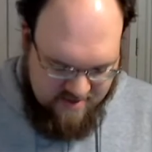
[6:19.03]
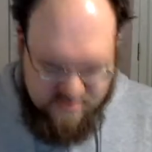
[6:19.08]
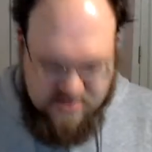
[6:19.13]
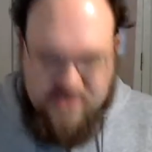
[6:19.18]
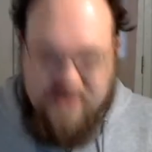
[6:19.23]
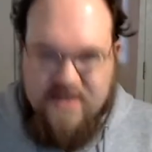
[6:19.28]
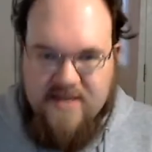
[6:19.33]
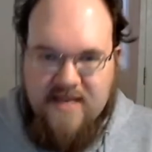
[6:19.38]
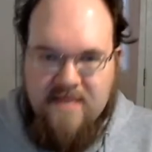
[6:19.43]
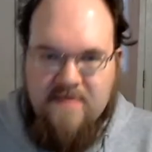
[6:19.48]

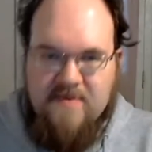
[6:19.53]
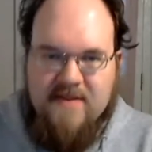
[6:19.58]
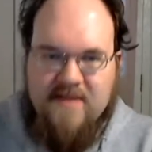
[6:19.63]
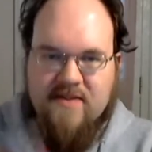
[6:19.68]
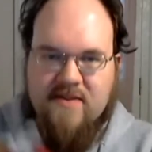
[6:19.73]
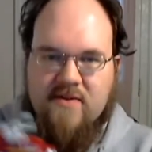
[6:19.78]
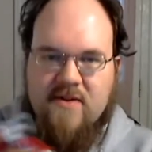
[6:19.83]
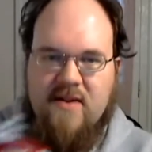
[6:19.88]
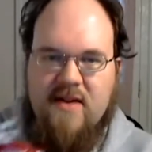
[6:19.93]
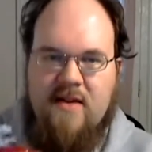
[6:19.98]
Junkheap, on
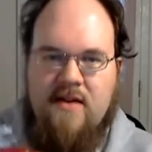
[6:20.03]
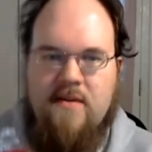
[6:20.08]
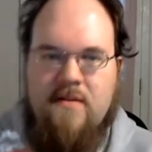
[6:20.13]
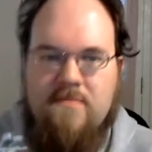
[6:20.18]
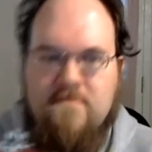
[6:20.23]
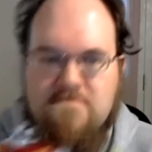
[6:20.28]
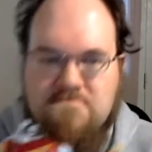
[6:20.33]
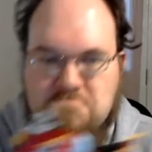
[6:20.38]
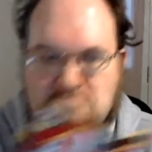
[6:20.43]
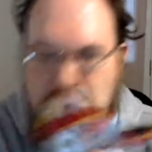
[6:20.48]
the other
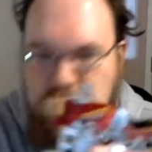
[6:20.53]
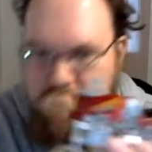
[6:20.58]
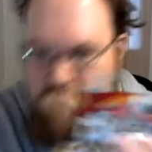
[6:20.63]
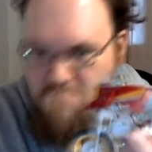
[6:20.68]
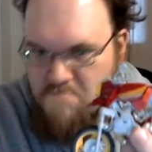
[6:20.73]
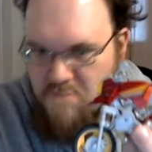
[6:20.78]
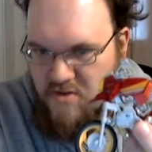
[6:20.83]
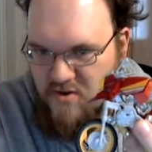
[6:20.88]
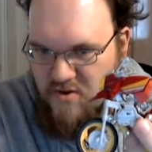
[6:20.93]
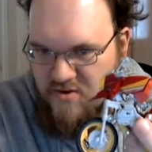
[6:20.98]
hand,
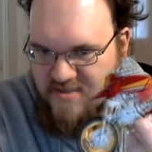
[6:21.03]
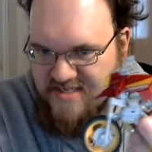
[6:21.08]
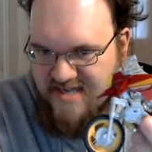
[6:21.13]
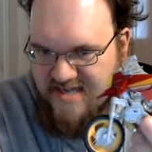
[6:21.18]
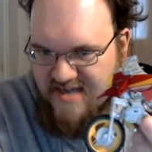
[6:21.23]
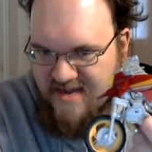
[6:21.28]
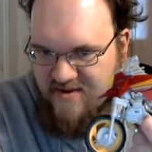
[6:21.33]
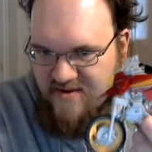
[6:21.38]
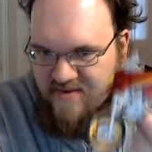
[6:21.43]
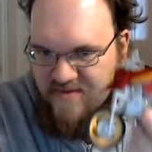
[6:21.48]

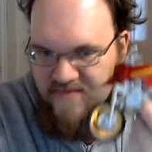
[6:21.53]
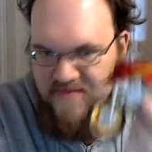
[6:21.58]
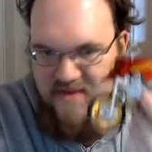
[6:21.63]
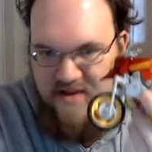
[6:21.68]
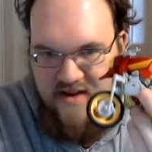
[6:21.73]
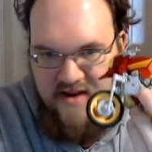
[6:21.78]
motorcycle.